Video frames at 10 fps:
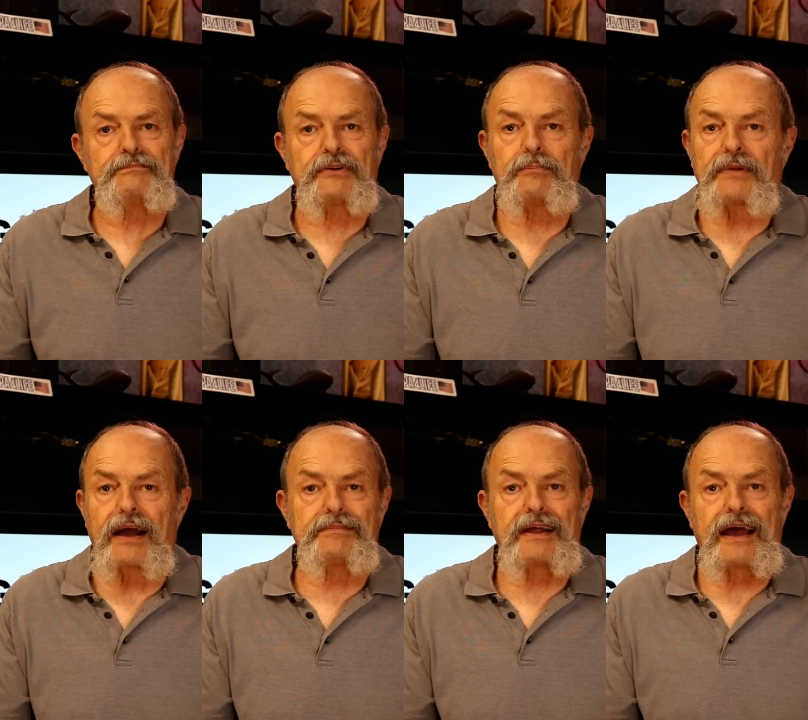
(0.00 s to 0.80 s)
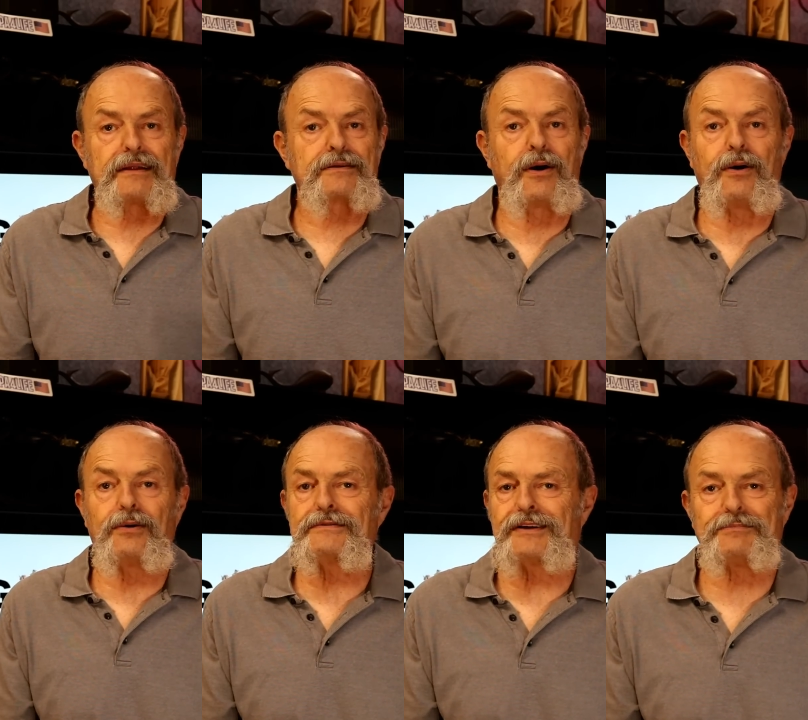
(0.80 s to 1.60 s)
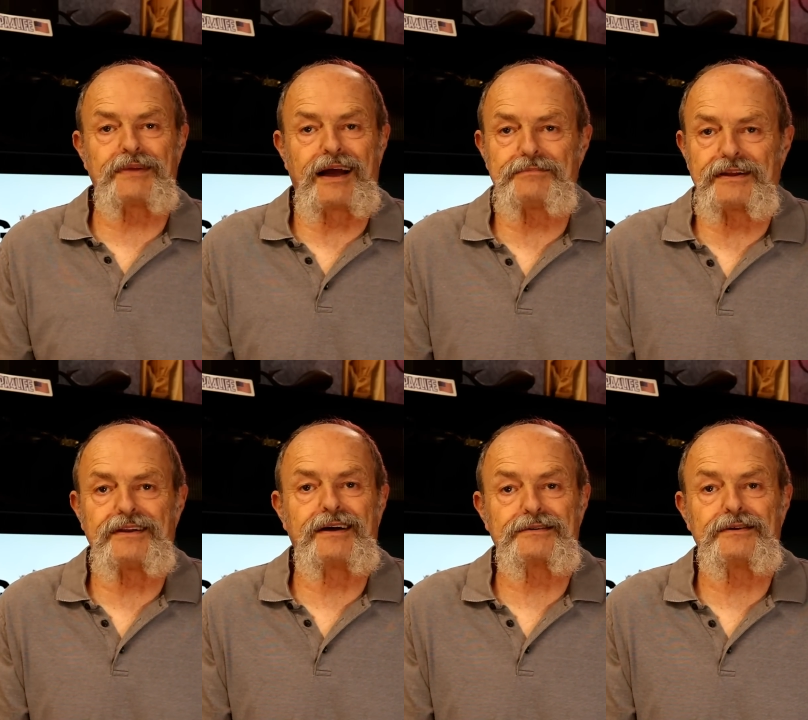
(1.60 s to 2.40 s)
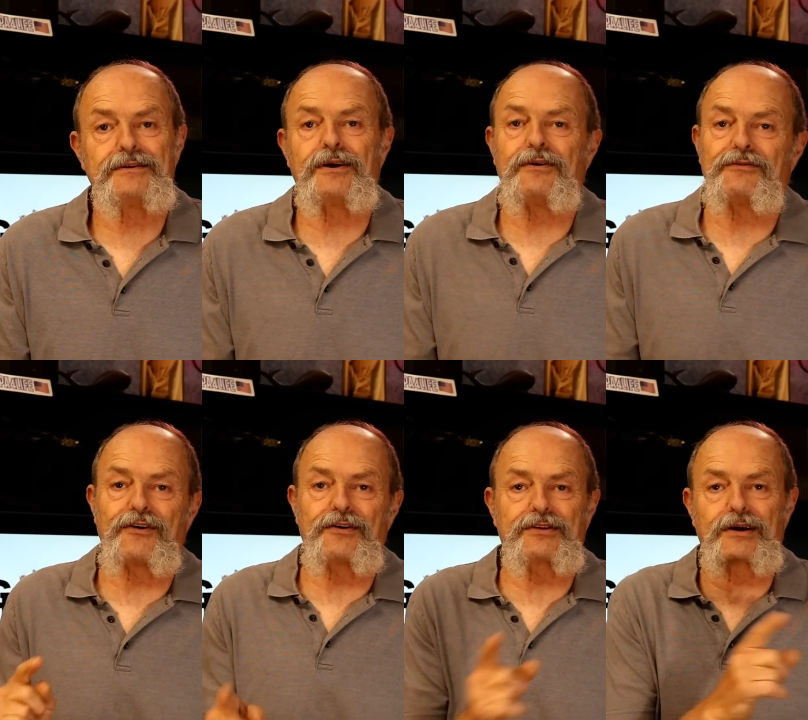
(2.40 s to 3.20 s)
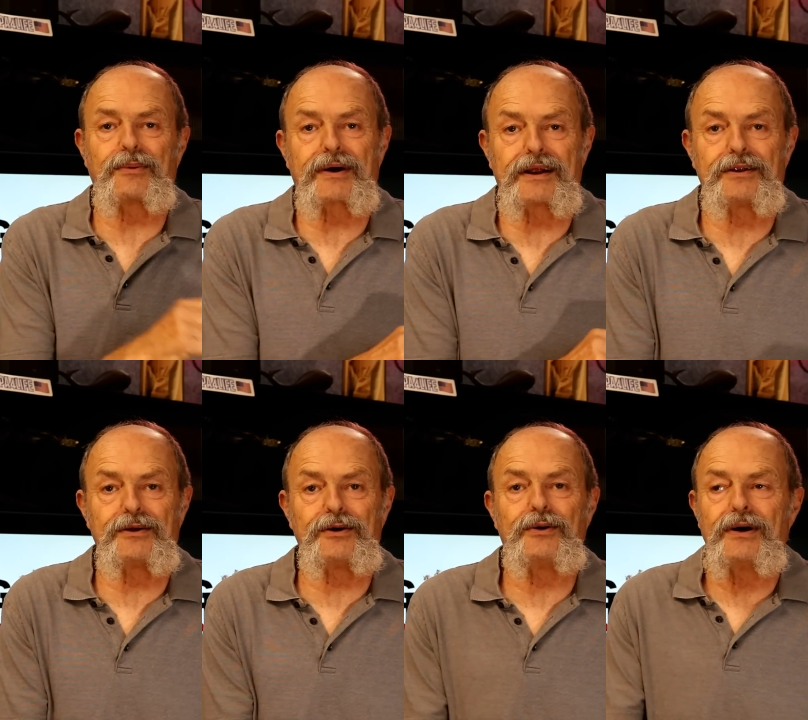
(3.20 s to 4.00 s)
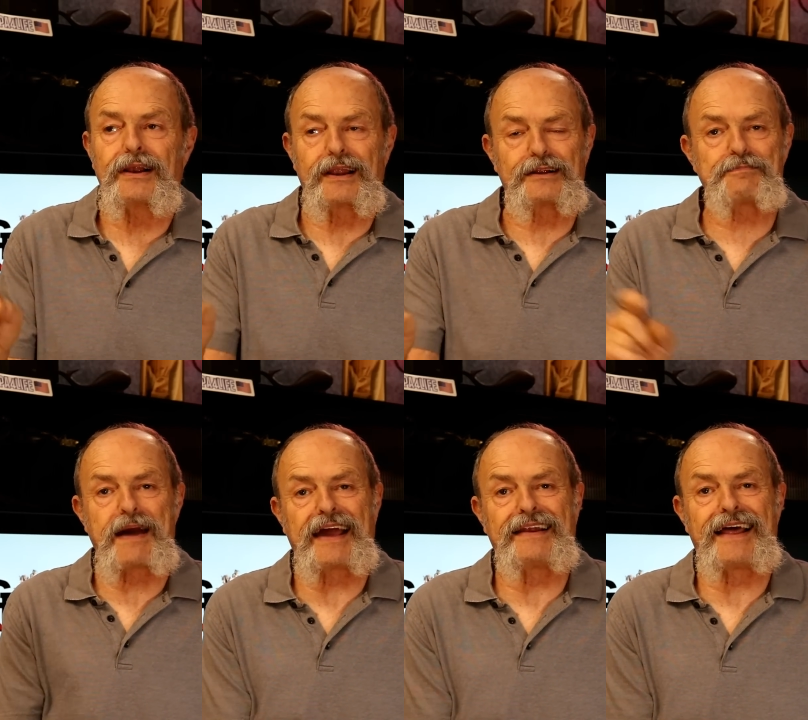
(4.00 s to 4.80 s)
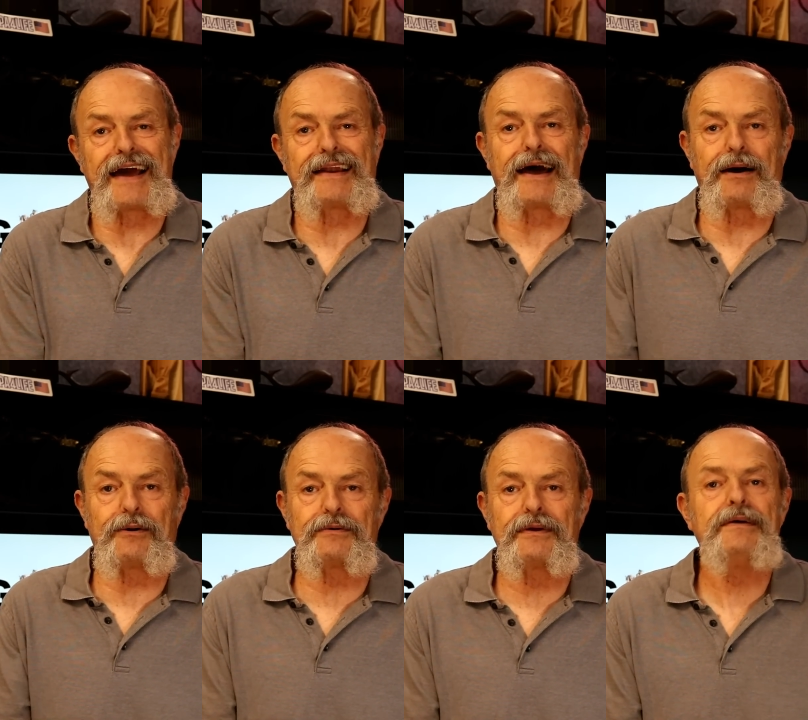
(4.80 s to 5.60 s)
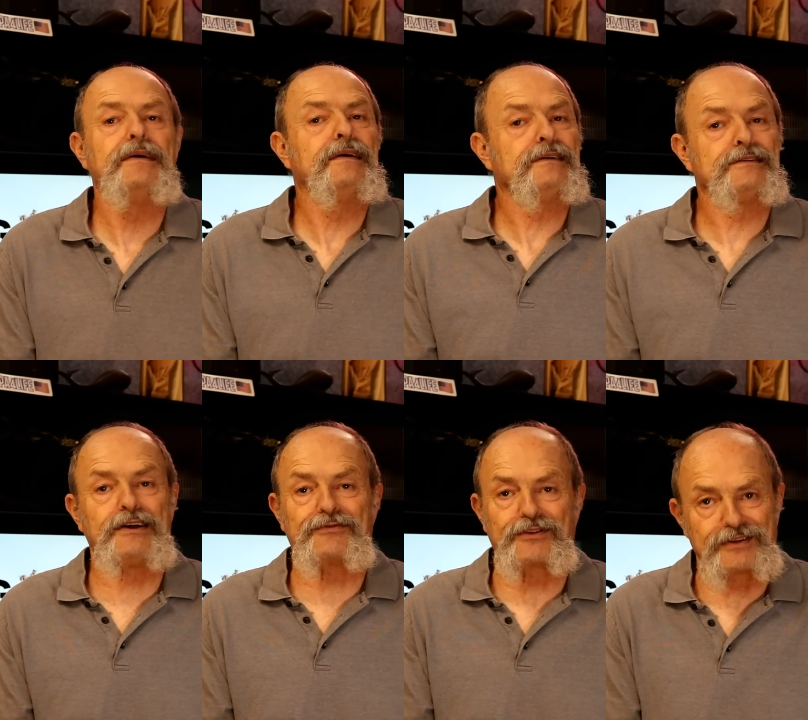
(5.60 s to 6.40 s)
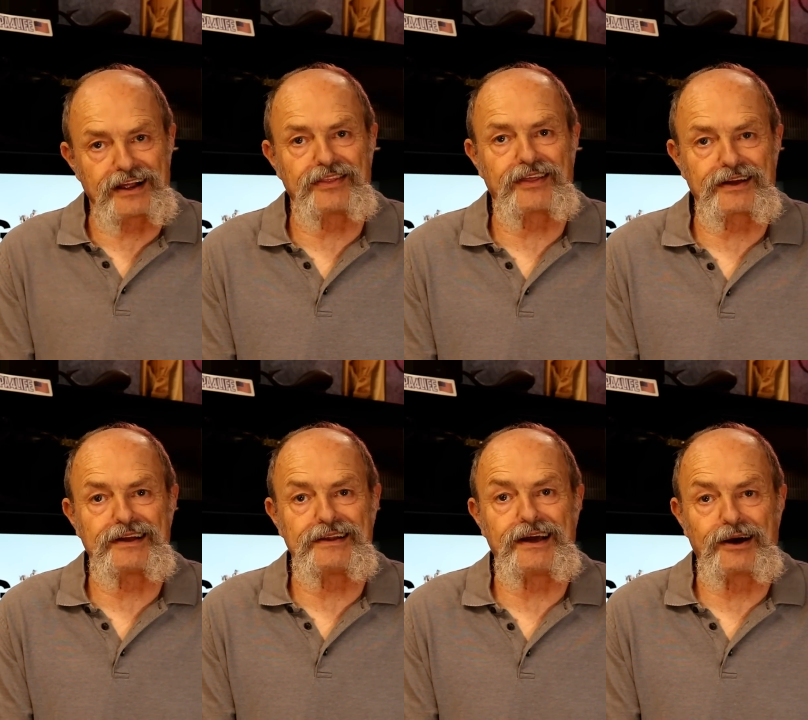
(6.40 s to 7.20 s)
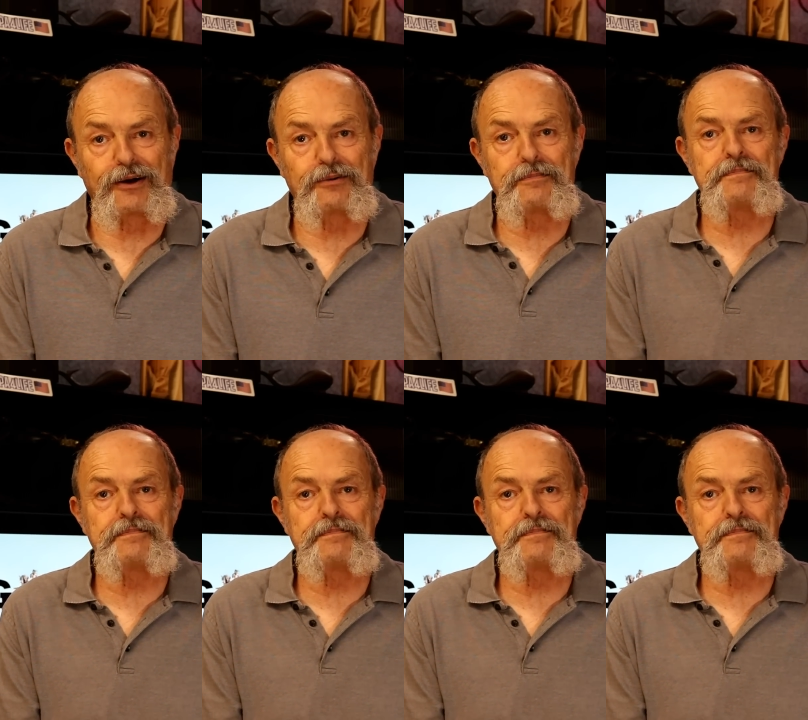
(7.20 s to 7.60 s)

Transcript: sometimes it has gold, sometimes it doesn't. So first thing we're going to do, let's pan that out, see if there's anything in there.